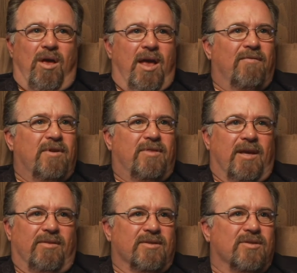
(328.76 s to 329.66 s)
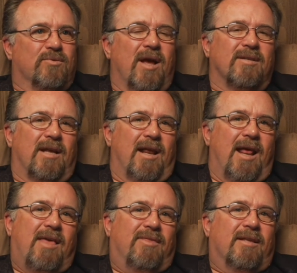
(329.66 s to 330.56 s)
everything, the stress. And
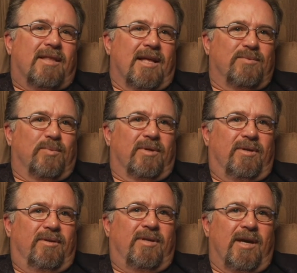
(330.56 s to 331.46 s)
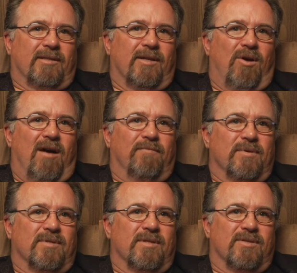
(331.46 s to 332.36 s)
I think that's what kicked it off,
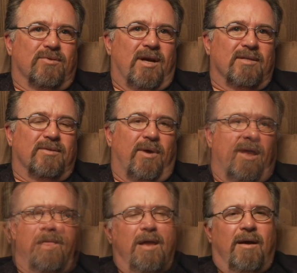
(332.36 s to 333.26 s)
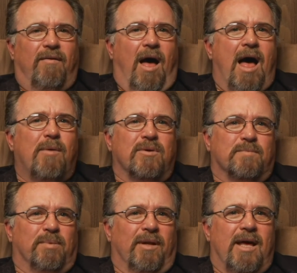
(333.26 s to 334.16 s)
was the stress. I was
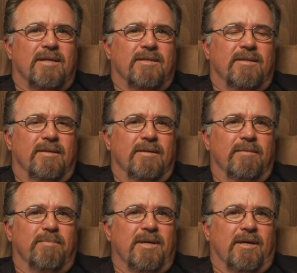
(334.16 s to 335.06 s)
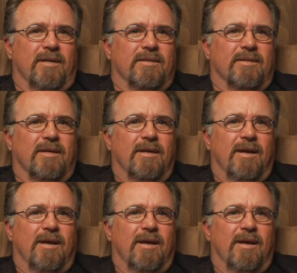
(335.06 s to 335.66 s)
blessed because